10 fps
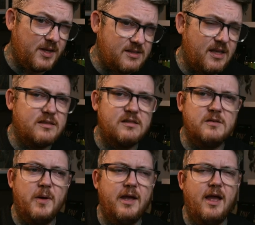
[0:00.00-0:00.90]
my stencils
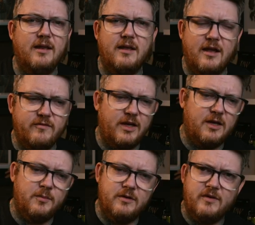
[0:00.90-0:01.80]
by hand. I have like
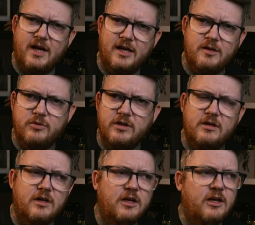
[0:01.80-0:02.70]
a bit of a hybrid
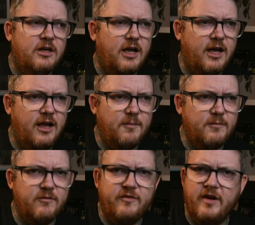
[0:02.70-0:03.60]

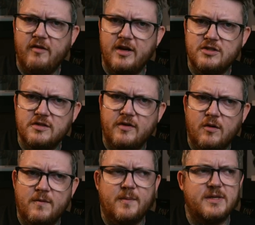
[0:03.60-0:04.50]
variation of how
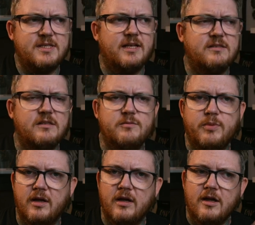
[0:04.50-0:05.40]
I make my stencils,
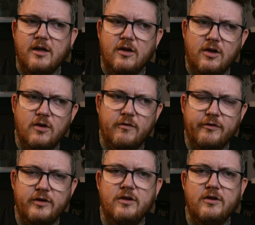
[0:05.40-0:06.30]
but you know,
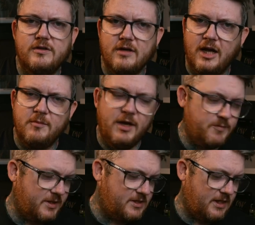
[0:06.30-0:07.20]
for years I made
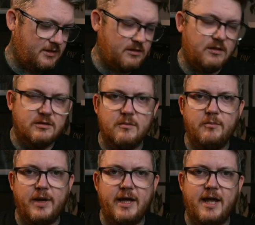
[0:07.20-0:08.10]
my stencils
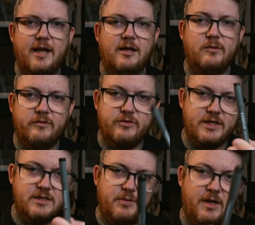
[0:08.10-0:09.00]
by hand with
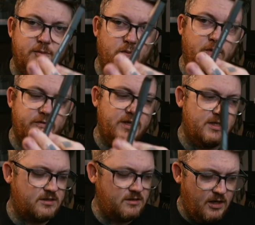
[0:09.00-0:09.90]
tracing paper. With
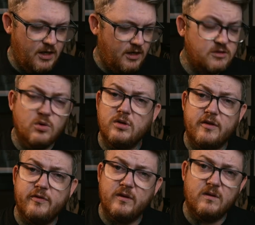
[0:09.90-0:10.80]
this, it's no
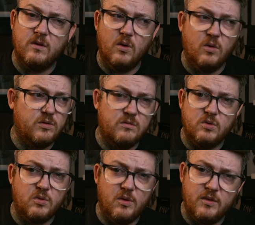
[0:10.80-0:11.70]
different, you know,
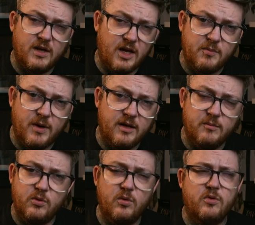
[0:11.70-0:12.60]
doing it with an iPad and
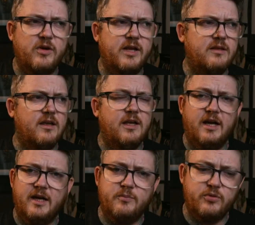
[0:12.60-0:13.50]
Procreate
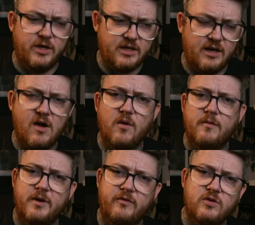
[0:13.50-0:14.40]
and then printing it out.
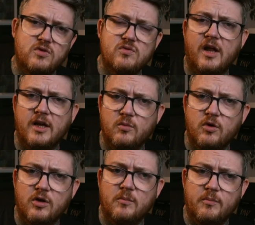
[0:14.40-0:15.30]
But if you do line
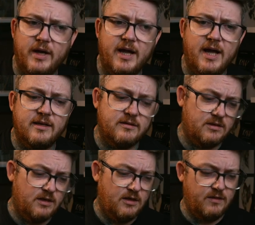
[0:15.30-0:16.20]
work by hand,
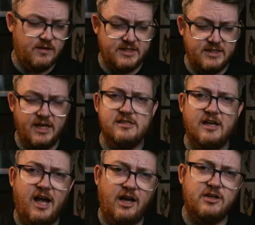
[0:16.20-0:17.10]
this is
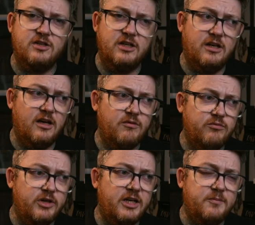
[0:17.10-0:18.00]
actually a
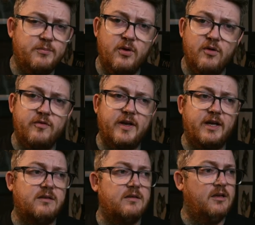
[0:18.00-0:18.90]
really
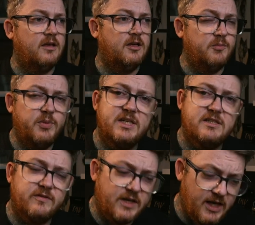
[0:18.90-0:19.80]
perfect piece
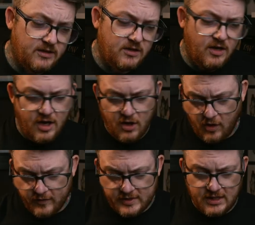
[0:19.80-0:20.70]
of kit.
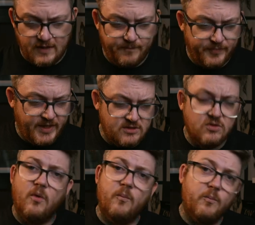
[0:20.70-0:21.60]
Obviously, it's
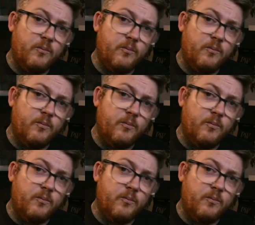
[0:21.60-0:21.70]
not